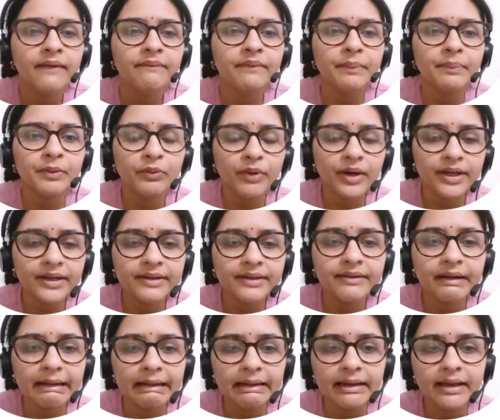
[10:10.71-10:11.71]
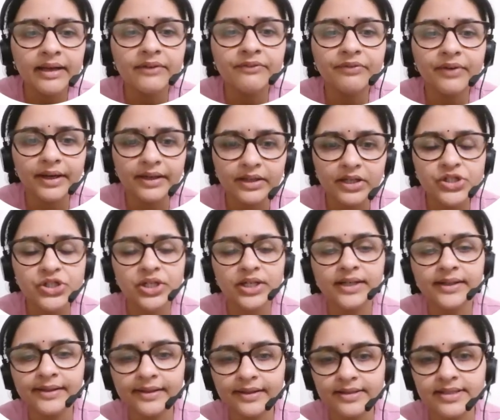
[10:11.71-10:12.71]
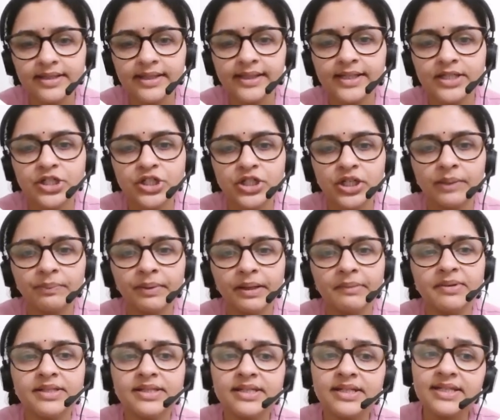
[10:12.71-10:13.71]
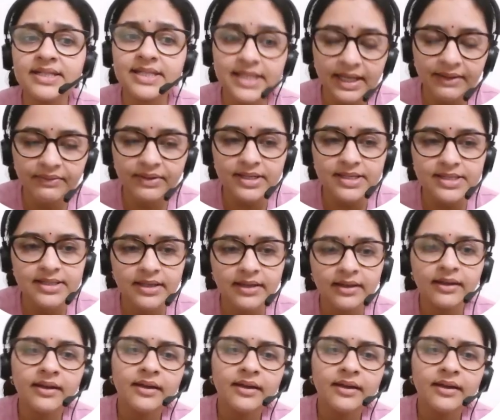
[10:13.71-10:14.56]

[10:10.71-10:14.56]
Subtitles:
They provided training in financial literacy, digital payments, and savings.